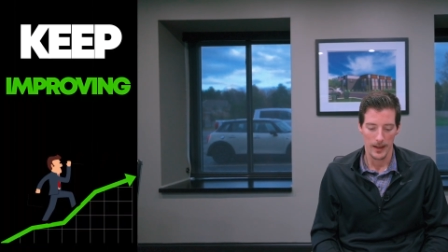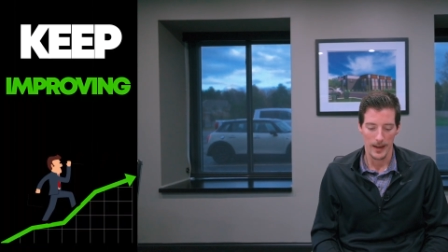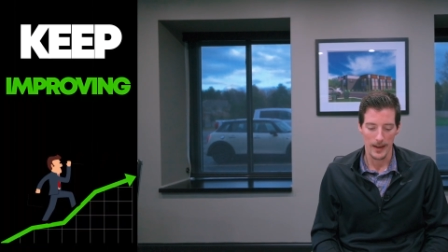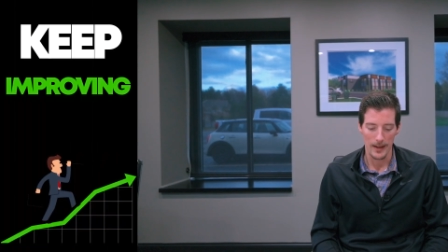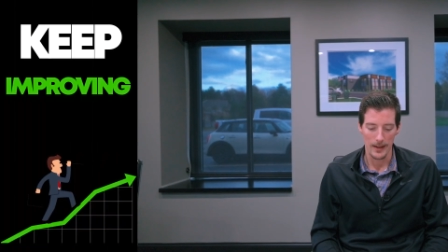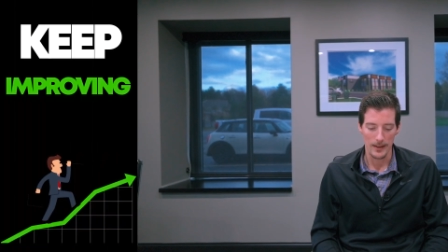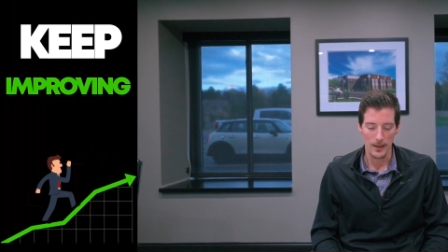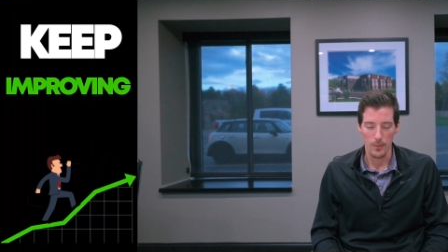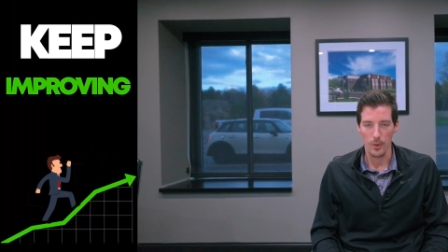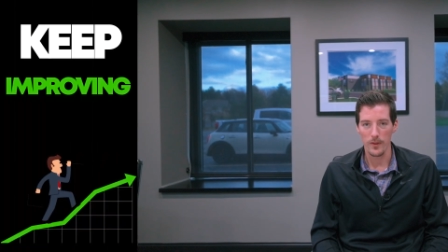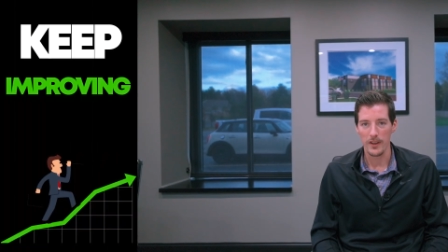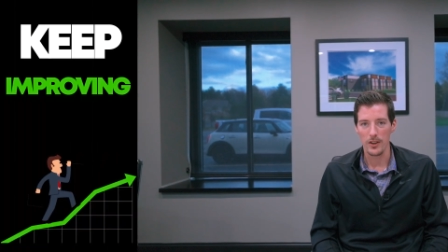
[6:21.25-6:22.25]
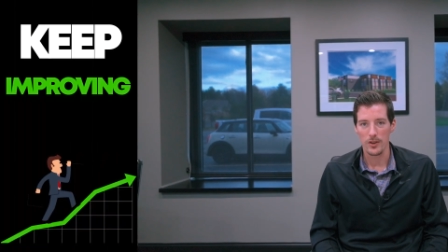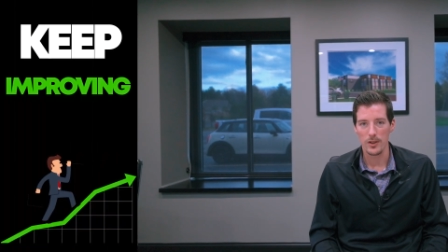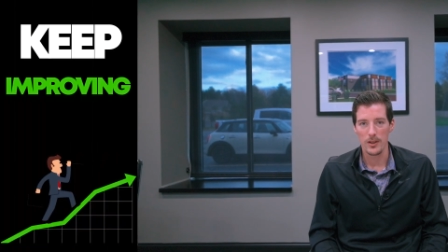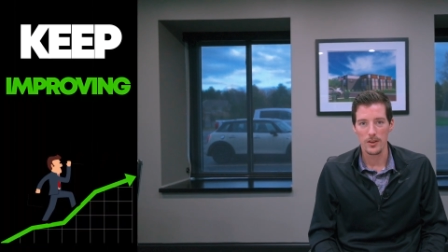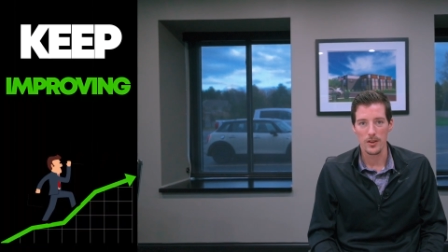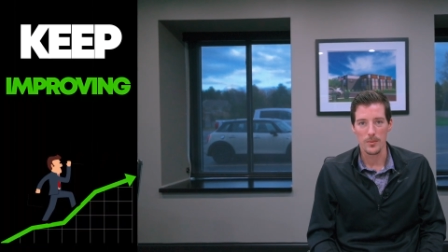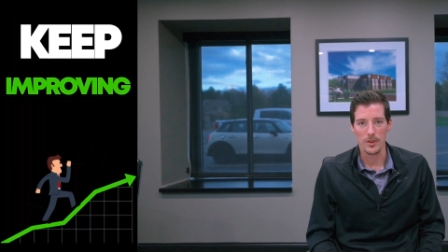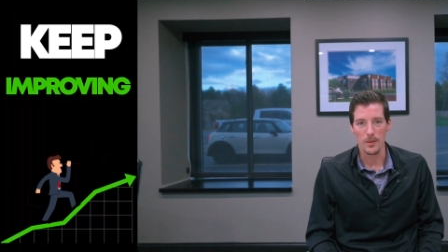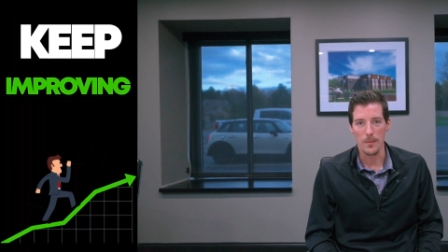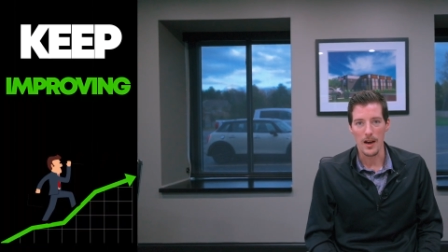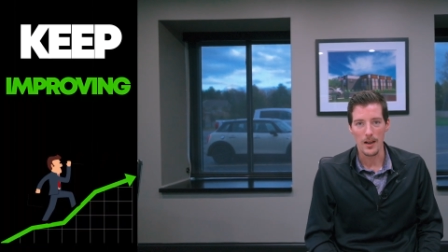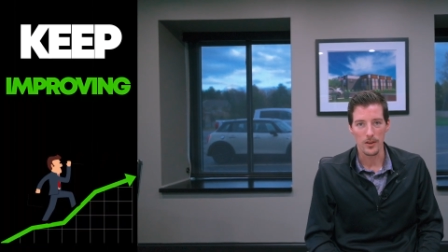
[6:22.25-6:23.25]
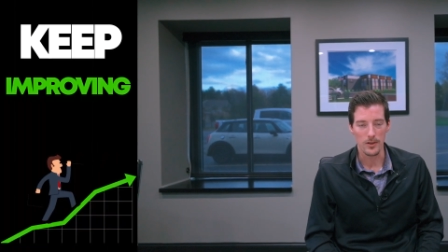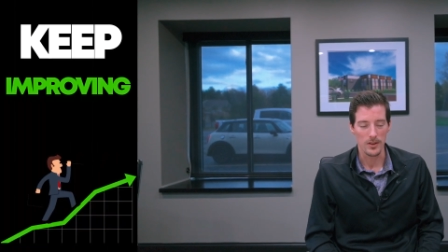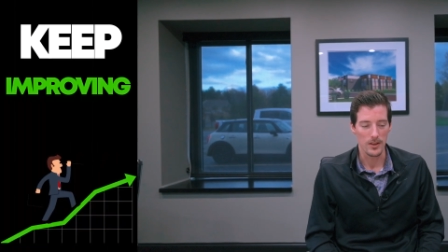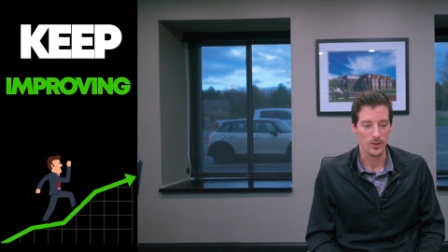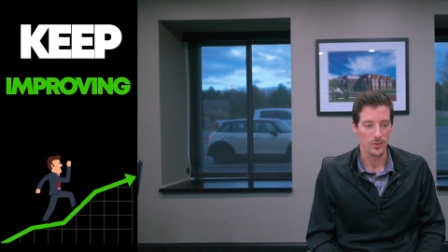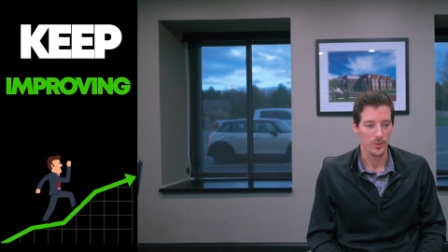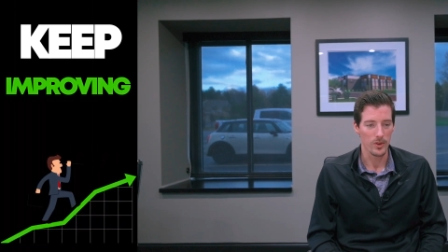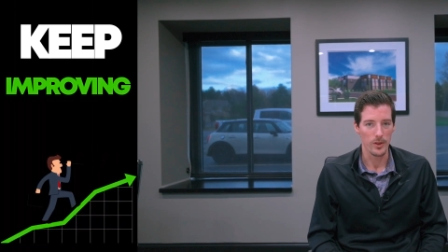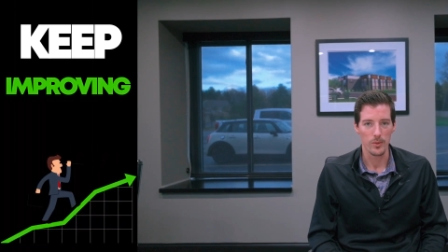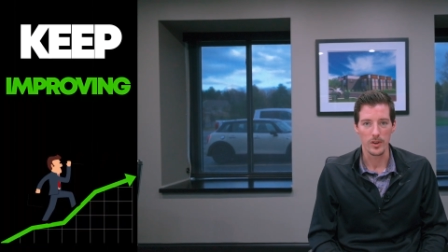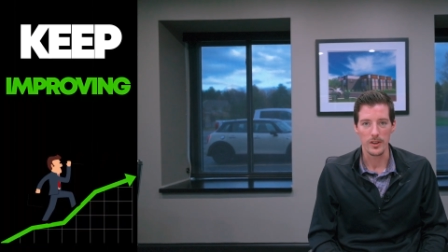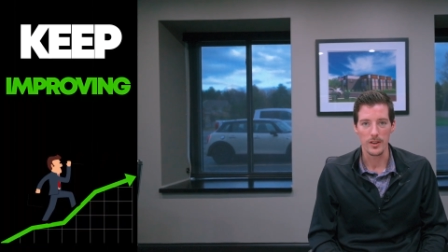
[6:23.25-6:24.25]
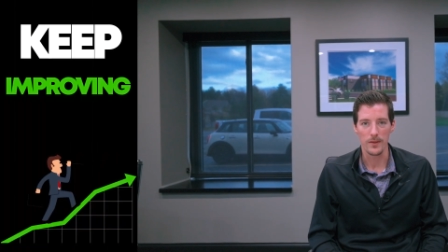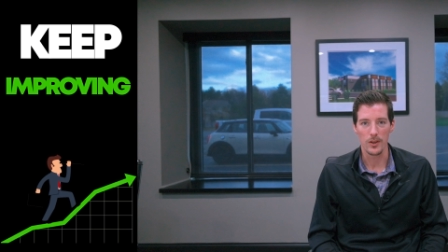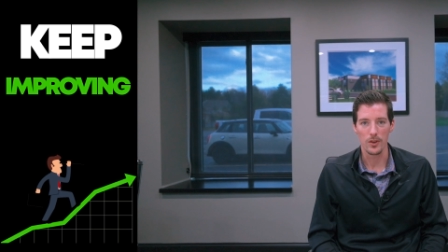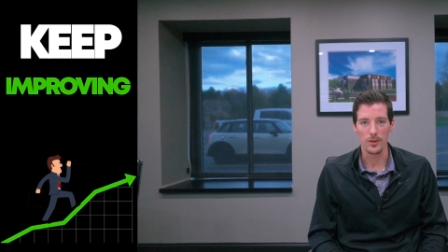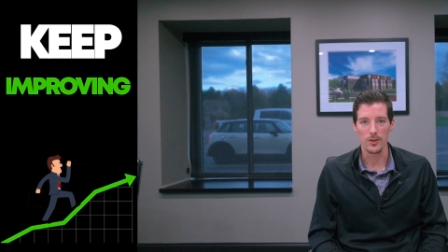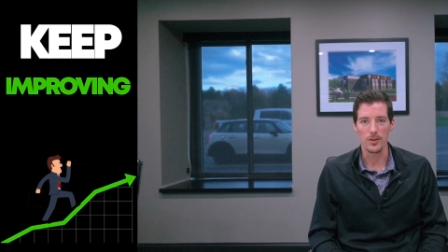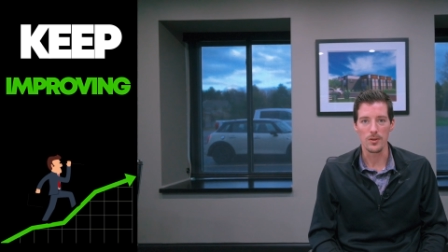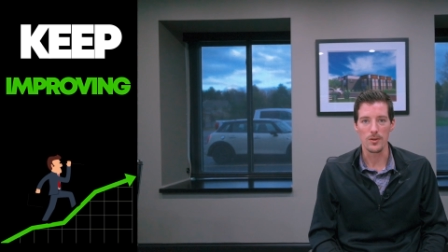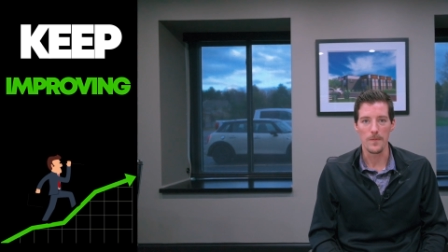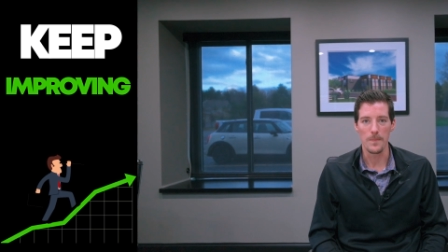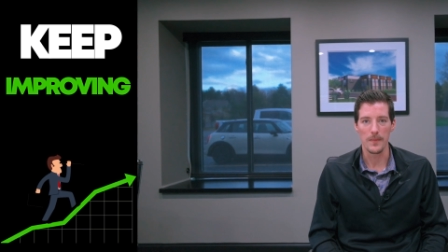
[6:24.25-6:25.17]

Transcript: And improving your systems and models, it's really, really difficult to